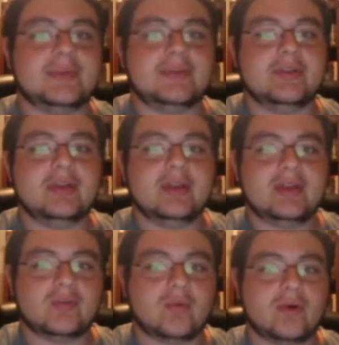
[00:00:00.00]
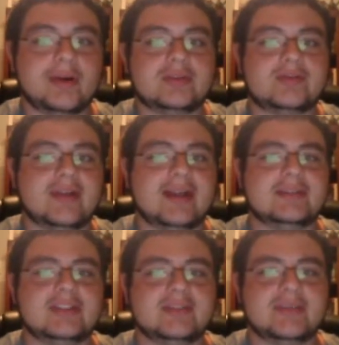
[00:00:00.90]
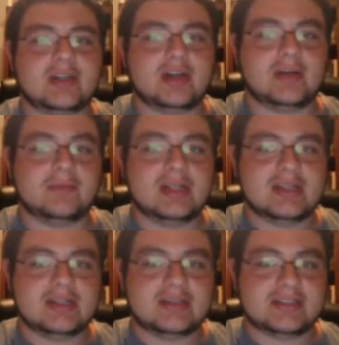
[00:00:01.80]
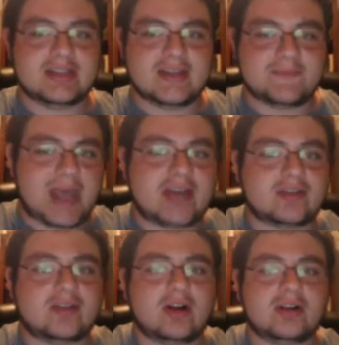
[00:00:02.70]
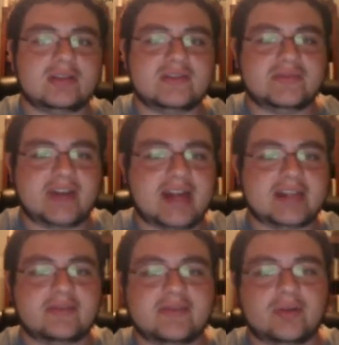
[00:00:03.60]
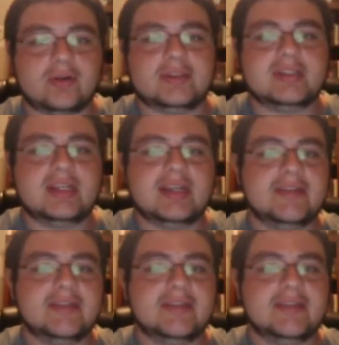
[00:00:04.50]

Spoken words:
and the warrior trains to become this battle-hardened fighting force,